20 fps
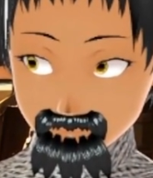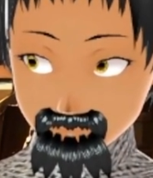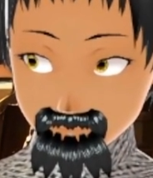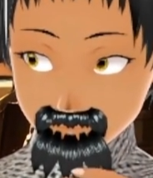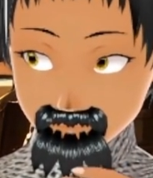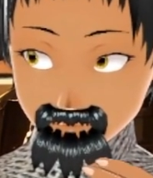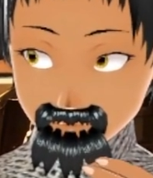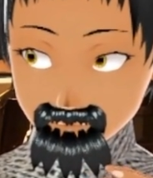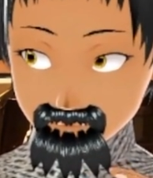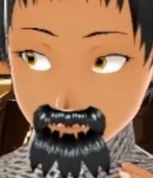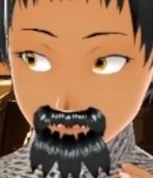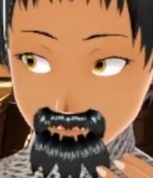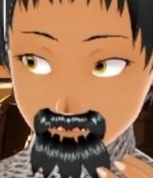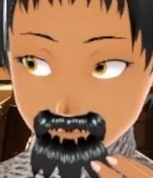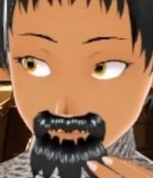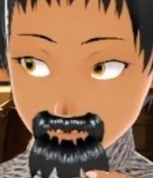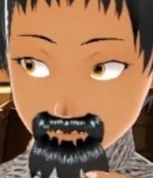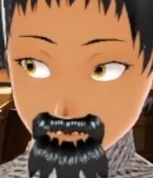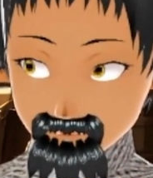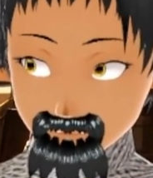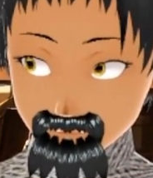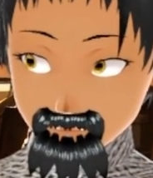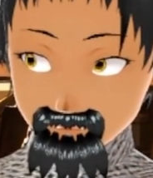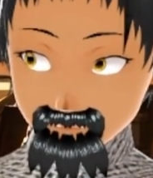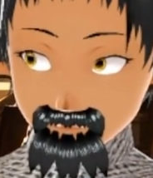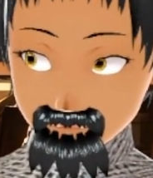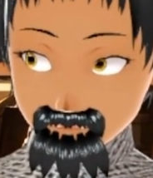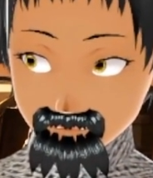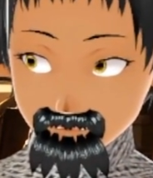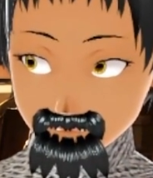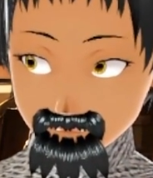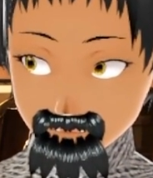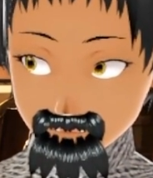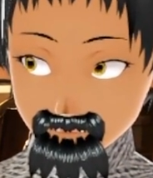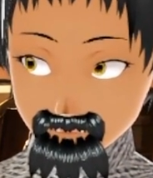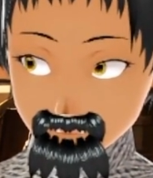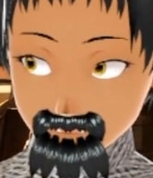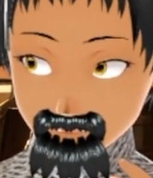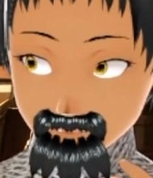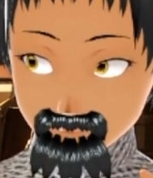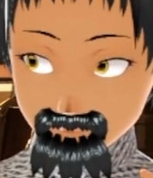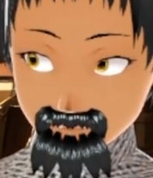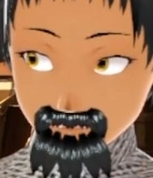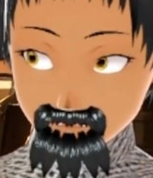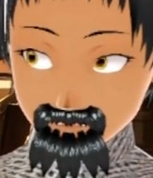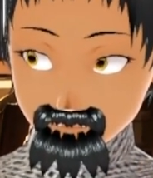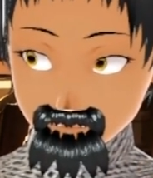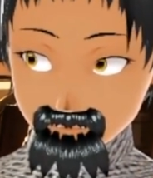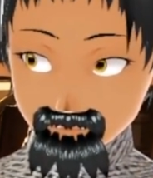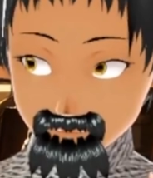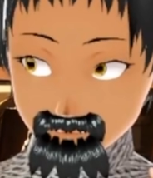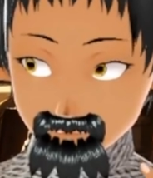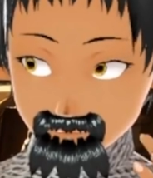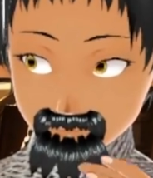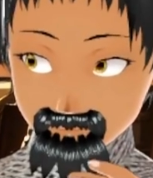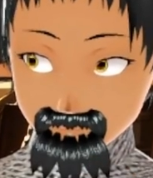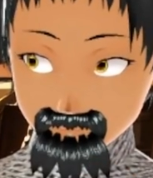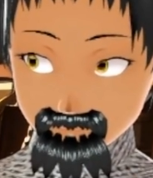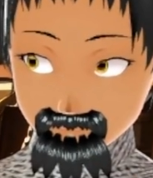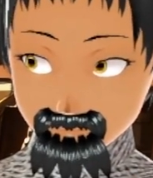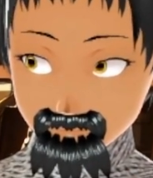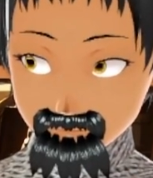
cutouts you need, and that's way you